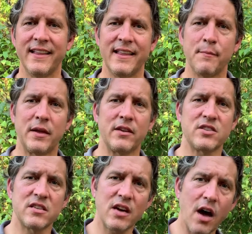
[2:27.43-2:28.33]
But there's
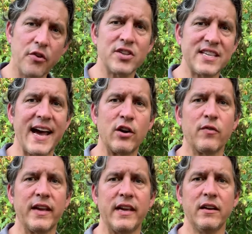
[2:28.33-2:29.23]
this other side over
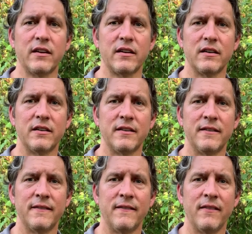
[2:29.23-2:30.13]
here,
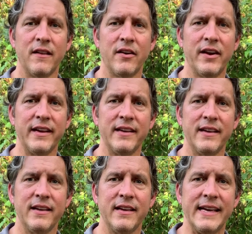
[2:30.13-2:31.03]
all right?
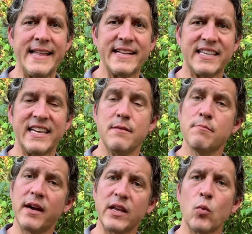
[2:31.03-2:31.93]
And that's getting
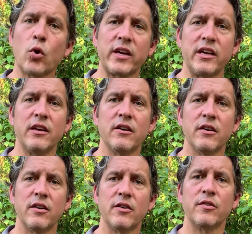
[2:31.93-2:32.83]
money working
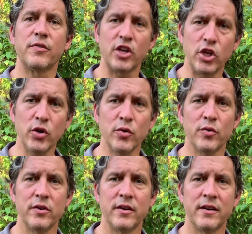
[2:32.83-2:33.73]
for you,
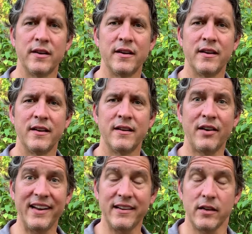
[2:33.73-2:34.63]

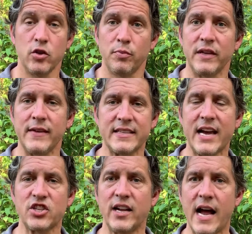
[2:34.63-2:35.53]
right? Can you believe that's
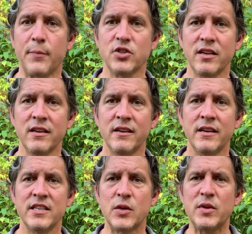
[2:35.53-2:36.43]
actually an option?
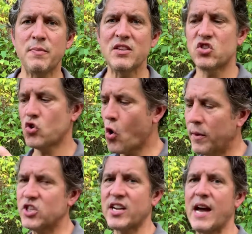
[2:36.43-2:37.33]
See, we spend so
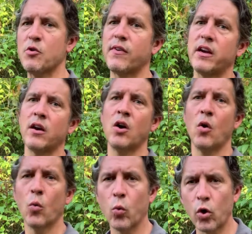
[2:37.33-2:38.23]
much time over here
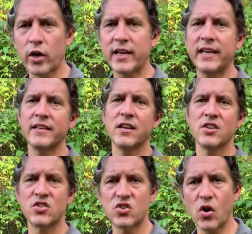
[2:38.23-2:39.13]
working
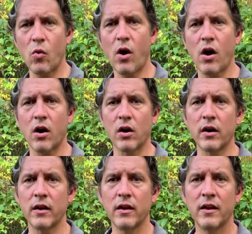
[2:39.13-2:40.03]
so hard,